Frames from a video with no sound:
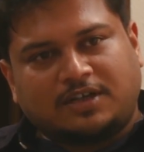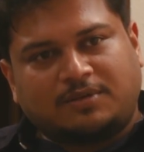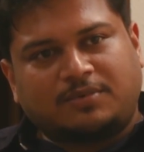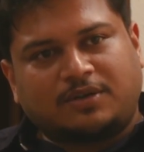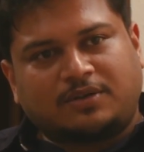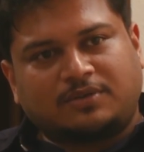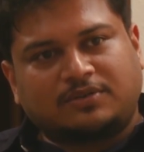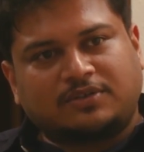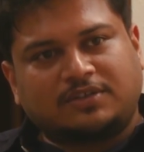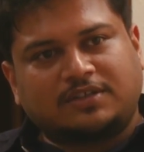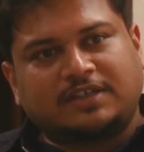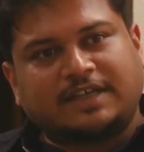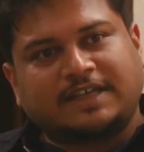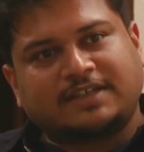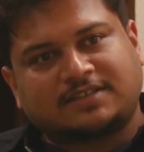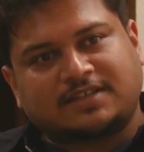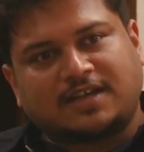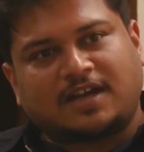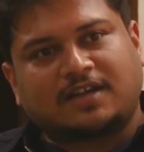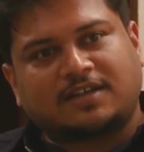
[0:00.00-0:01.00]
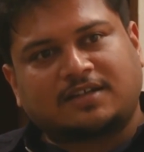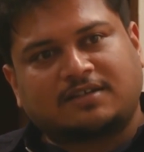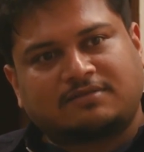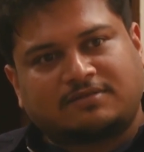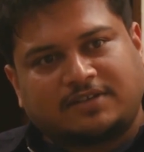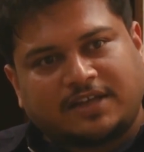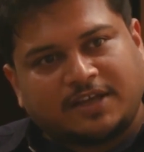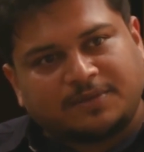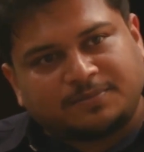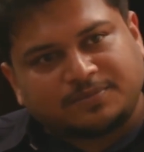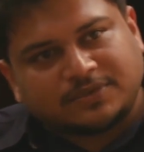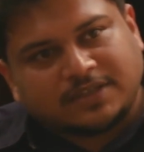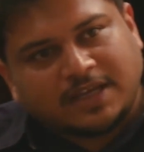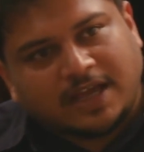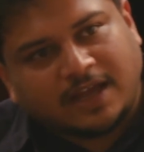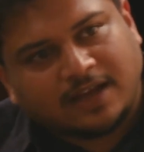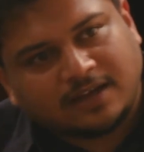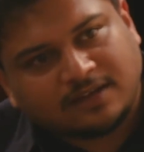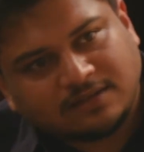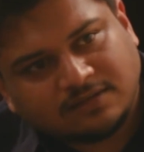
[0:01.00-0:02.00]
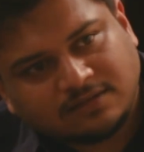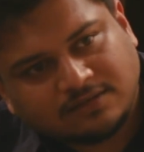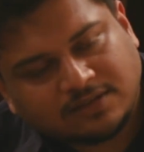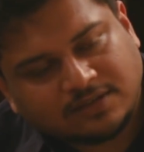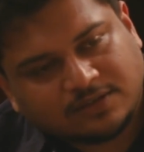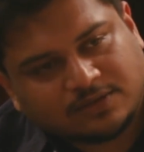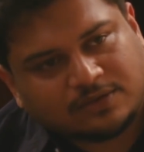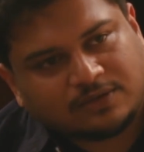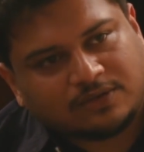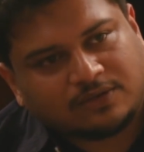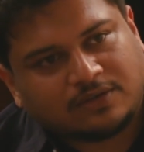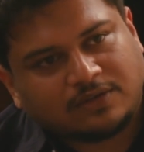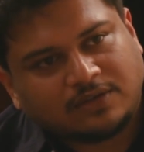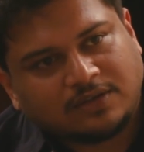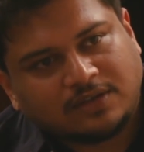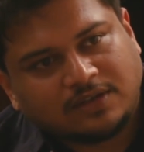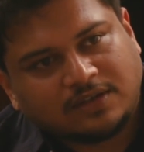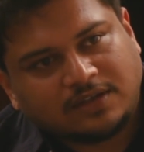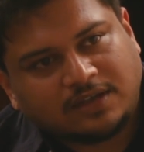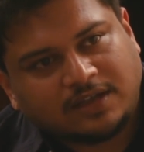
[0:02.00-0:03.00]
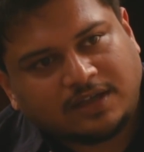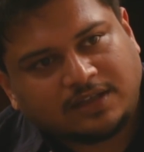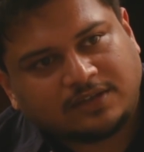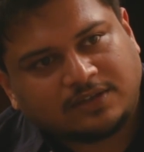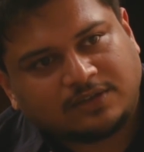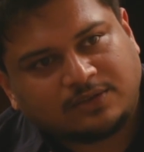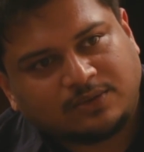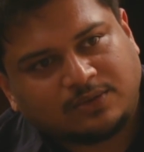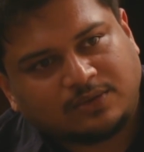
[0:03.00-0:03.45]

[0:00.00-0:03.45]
about the SR tapes and the